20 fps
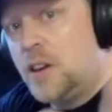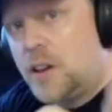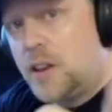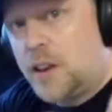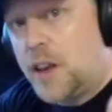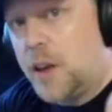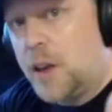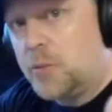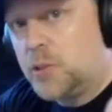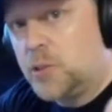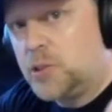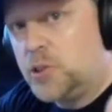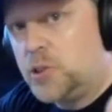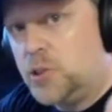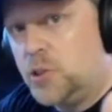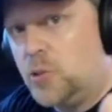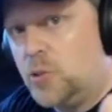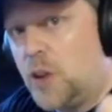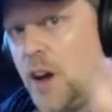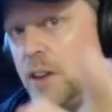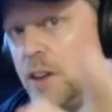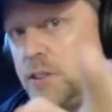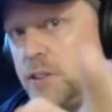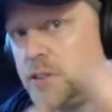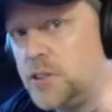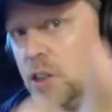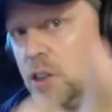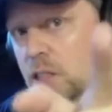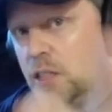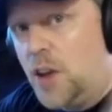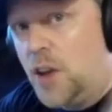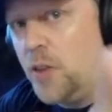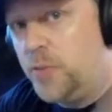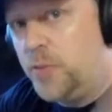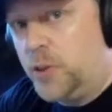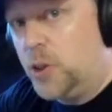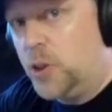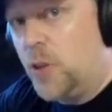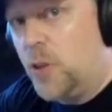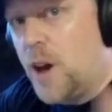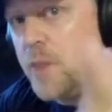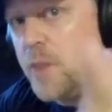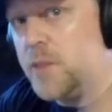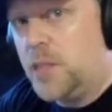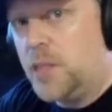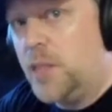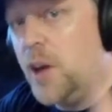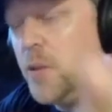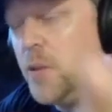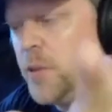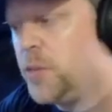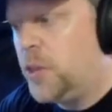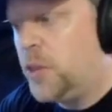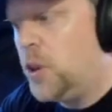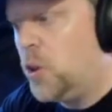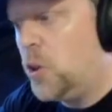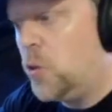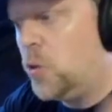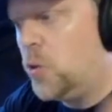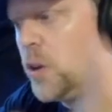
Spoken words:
Camera 2, I still love you. I'm in love with you.